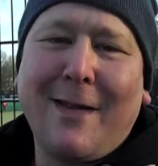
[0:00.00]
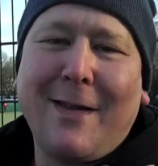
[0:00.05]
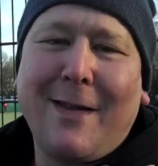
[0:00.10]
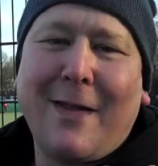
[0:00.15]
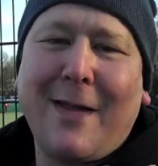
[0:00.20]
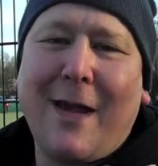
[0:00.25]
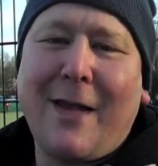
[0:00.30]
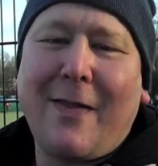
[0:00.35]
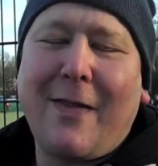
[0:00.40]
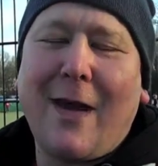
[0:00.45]

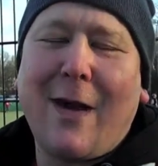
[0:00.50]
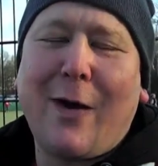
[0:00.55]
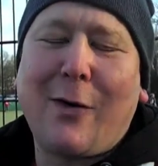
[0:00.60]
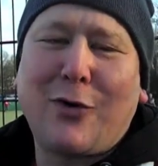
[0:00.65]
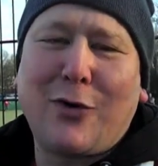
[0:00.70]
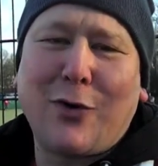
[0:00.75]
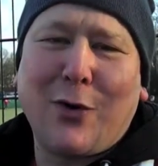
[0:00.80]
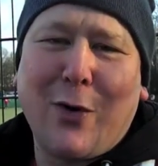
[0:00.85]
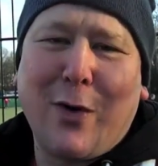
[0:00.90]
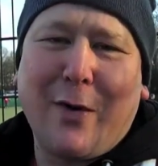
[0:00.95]
the, the
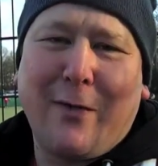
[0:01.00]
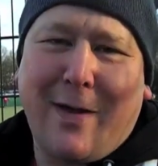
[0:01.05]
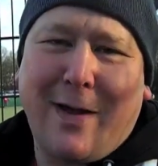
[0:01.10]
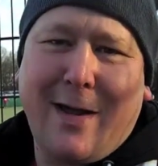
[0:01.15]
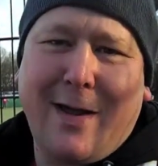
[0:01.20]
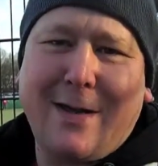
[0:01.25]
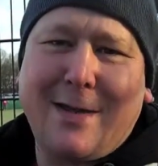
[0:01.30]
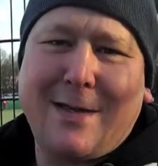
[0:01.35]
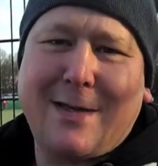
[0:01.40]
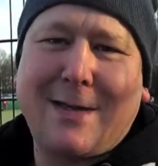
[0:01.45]
old joy of
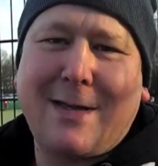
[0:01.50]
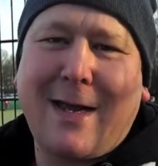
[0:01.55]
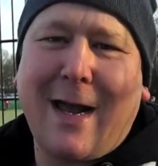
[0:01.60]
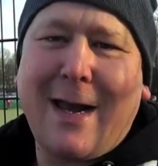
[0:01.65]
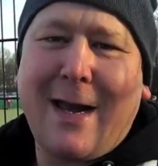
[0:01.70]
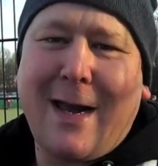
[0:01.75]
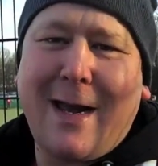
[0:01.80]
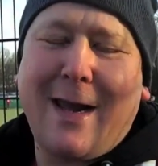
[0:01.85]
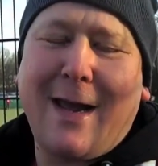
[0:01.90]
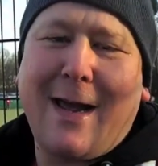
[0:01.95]
it is
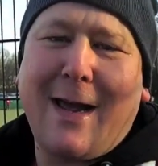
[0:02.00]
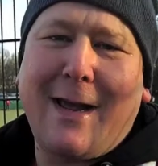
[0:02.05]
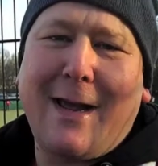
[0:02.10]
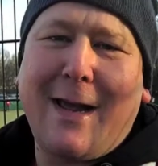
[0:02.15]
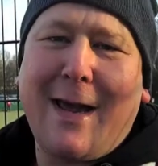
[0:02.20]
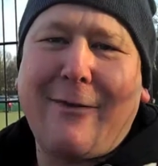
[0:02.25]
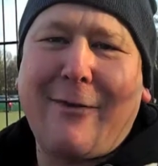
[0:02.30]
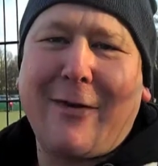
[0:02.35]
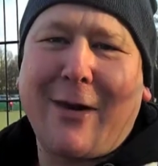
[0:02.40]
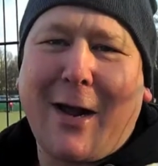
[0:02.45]
getting in there,
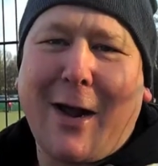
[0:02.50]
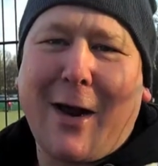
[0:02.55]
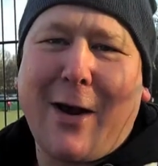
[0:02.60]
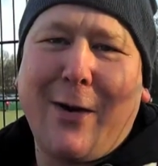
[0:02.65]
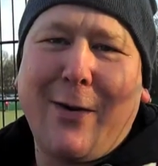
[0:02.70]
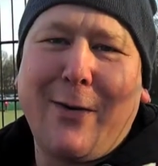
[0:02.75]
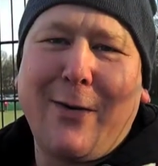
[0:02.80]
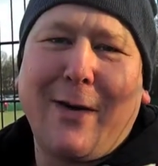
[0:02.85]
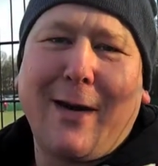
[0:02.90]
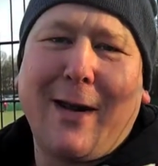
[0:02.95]
having a
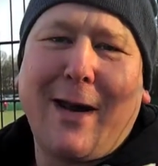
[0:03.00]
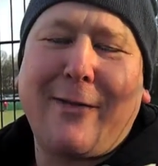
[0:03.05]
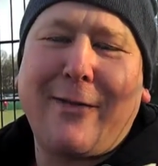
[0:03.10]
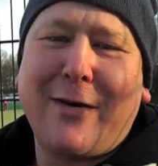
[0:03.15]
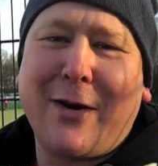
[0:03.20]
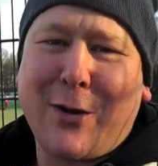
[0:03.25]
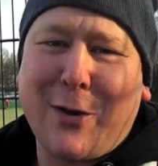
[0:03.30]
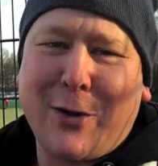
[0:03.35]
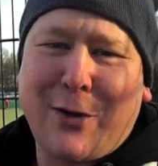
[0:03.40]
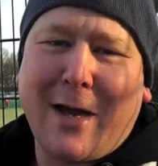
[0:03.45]
go, and having
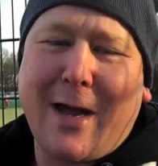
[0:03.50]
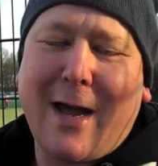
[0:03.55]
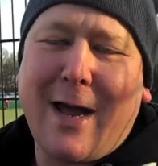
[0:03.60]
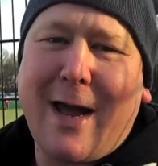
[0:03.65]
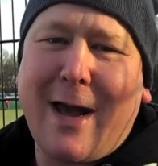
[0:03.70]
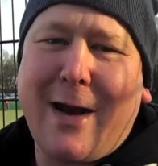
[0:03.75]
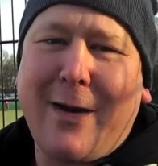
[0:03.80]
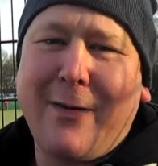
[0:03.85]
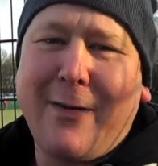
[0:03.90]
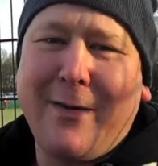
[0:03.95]
a good day
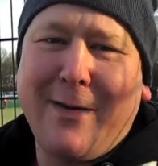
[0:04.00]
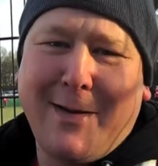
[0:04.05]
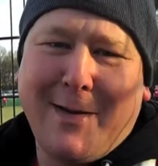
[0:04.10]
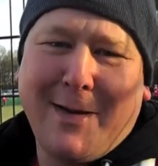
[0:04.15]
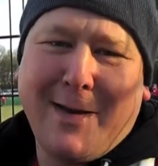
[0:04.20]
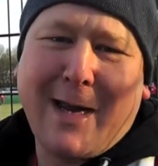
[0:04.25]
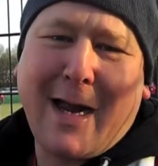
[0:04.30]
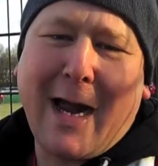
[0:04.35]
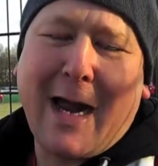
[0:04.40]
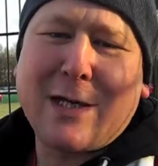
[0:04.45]
out
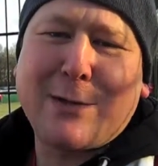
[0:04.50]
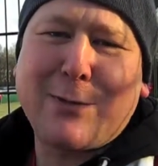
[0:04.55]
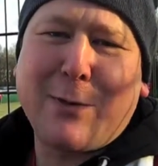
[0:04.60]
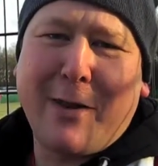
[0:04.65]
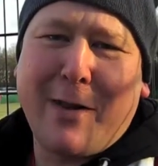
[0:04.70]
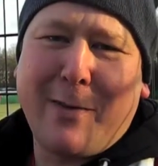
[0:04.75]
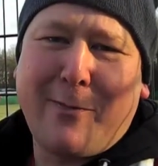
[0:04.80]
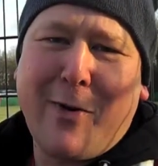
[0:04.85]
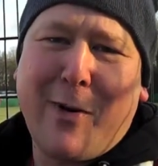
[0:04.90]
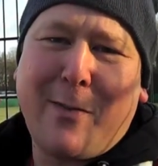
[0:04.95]
against one
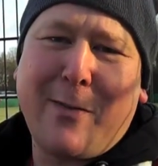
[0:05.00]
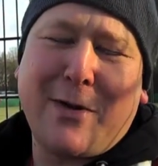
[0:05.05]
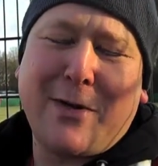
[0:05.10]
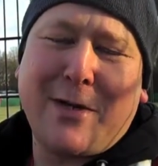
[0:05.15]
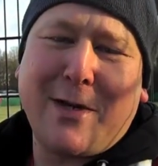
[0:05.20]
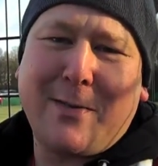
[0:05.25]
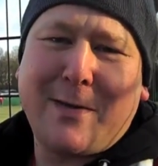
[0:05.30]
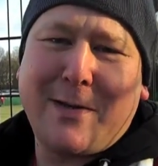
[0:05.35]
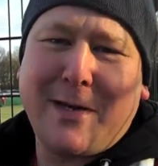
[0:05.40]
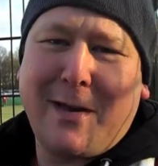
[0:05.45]
of the
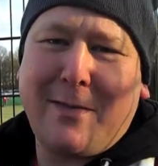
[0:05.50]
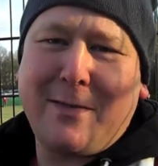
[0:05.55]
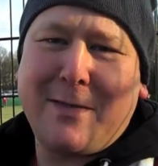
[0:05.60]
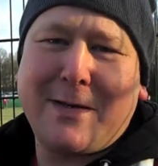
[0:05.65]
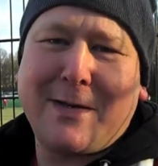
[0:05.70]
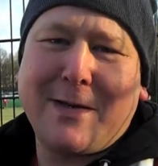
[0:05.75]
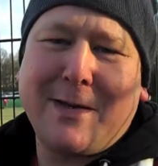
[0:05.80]
Premiership teams.